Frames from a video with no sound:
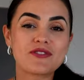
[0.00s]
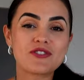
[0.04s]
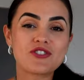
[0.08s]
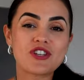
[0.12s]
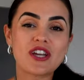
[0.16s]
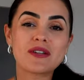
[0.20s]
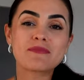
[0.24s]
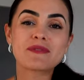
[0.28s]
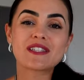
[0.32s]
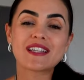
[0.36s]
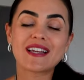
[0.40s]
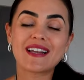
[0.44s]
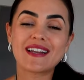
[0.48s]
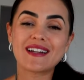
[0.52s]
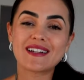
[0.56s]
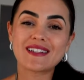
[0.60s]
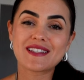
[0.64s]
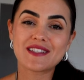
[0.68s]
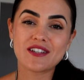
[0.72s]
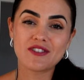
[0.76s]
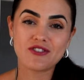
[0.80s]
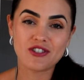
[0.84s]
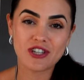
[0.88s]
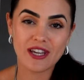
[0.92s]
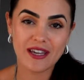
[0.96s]
James Clear
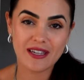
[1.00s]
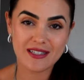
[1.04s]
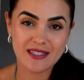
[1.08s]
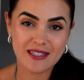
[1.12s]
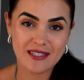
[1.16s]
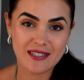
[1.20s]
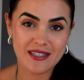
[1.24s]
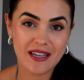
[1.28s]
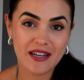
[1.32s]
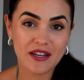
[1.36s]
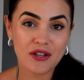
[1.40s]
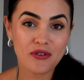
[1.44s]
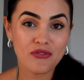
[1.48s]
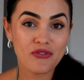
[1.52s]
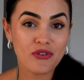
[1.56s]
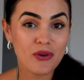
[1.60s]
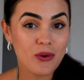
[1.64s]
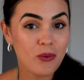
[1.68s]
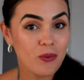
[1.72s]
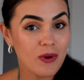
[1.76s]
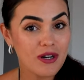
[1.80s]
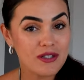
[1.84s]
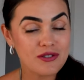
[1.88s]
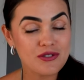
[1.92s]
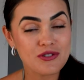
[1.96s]
suggests that if
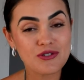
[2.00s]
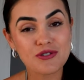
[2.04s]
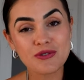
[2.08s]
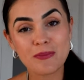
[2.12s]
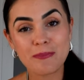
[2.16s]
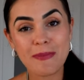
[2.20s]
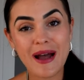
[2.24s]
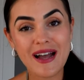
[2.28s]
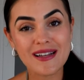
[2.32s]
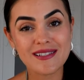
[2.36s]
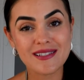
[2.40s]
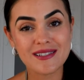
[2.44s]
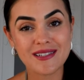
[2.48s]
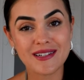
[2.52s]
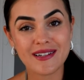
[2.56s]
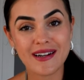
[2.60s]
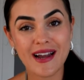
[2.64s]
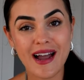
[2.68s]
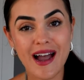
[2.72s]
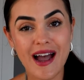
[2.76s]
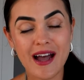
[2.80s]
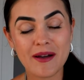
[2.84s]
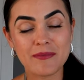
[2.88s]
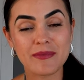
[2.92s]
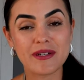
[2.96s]
you want to master a
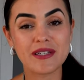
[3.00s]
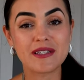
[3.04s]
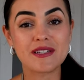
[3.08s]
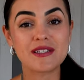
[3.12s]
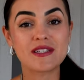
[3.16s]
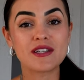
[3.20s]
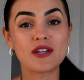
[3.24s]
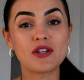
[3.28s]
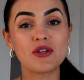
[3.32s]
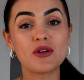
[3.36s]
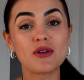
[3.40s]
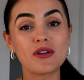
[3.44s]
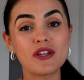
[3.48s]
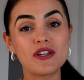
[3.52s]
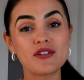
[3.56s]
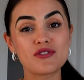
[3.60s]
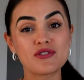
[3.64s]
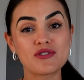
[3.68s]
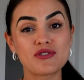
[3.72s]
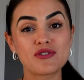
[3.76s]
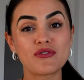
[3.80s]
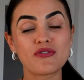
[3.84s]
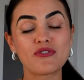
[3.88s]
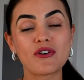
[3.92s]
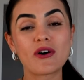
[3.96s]
habit, you need
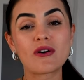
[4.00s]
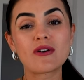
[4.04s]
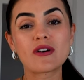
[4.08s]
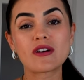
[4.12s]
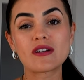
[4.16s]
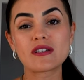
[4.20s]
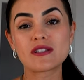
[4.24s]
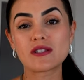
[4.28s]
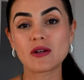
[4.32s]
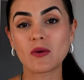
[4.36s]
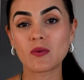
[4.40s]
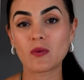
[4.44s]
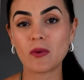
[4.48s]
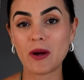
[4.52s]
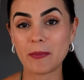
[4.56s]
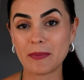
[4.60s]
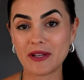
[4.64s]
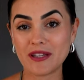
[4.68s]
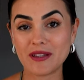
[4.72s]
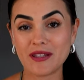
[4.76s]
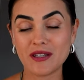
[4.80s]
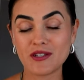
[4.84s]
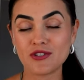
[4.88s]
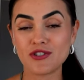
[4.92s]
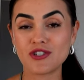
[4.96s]
to focus on
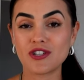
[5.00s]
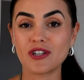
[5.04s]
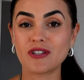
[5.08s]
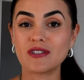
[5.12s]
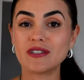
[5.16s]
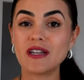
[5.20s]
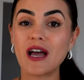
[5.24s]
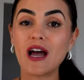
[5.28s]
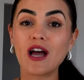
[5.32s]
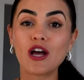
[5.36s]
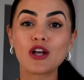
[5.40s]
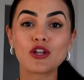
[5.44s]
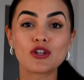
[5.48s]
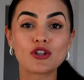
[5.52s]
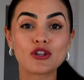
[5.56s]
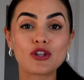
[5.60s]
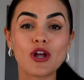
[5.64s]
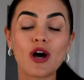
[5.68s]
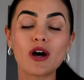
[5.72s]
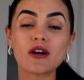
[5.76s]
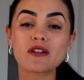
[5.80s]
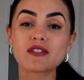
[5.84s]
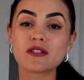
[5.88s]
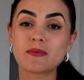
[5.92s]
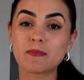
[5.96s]
repetition,
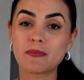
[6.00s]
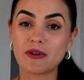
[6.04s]
not